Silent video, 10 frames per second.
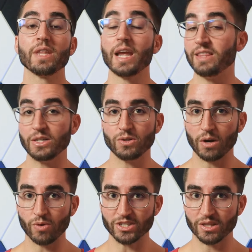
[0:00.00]
and they do not
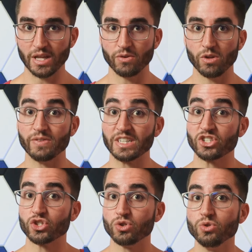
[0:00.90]
rise to the level of
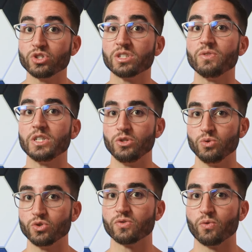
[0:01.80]
exclusively used
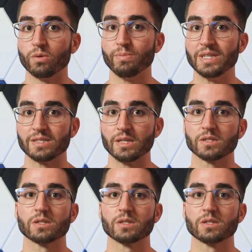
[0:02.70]
for business.